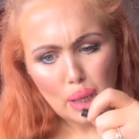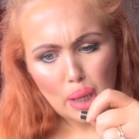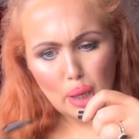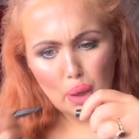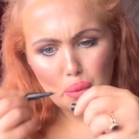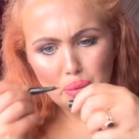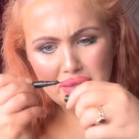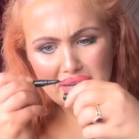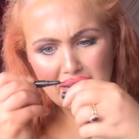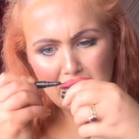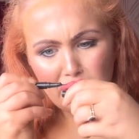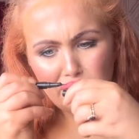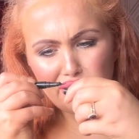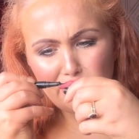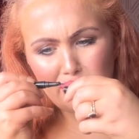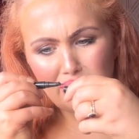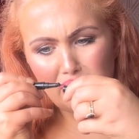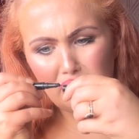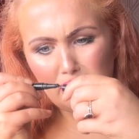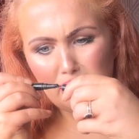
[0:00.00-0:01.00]
I would
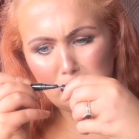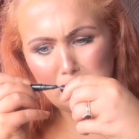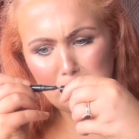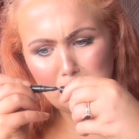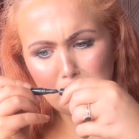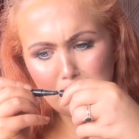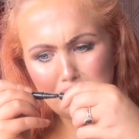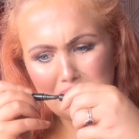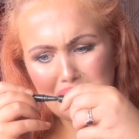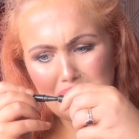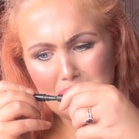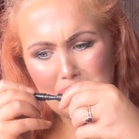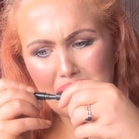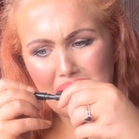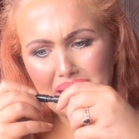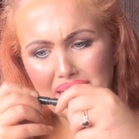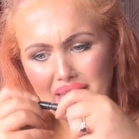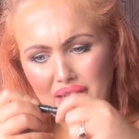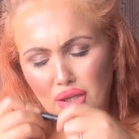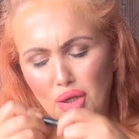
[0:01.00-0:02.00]
definitely will be
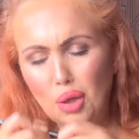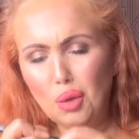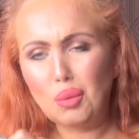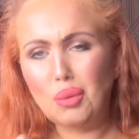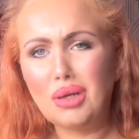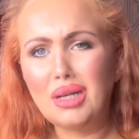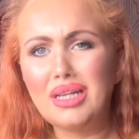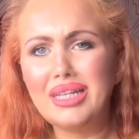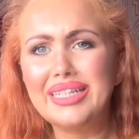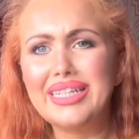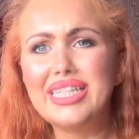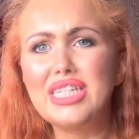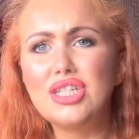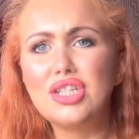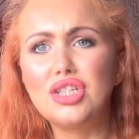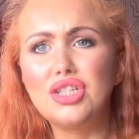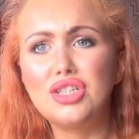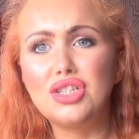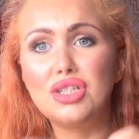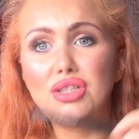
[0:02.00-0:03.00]
buying another one of these
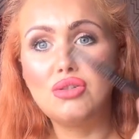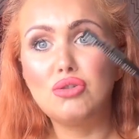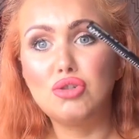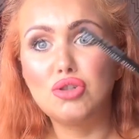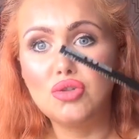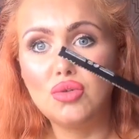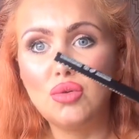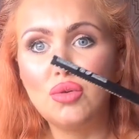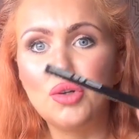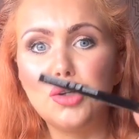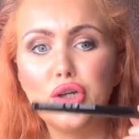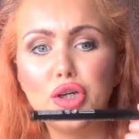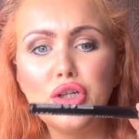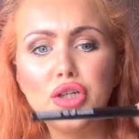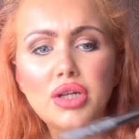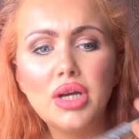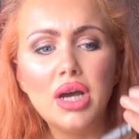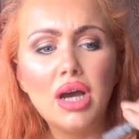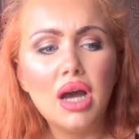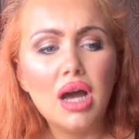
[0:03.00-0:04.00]
because they're so
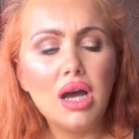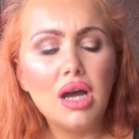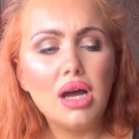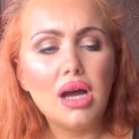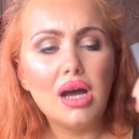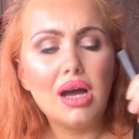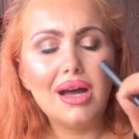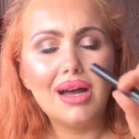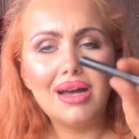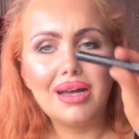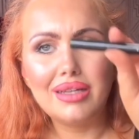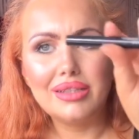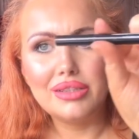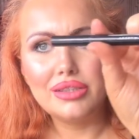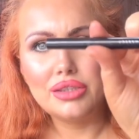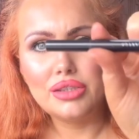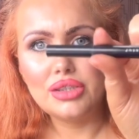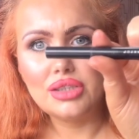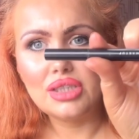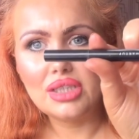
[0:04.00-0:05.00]
good.
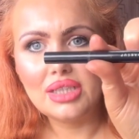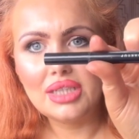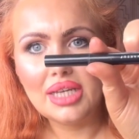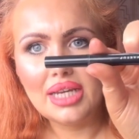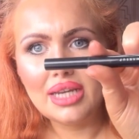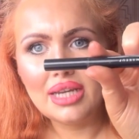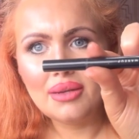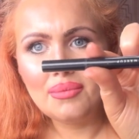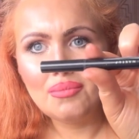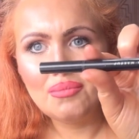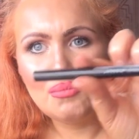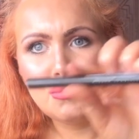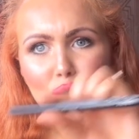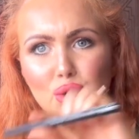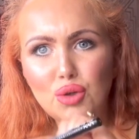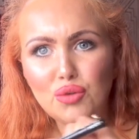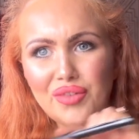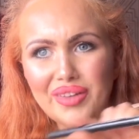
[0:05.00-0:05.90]
And yeah, but I don't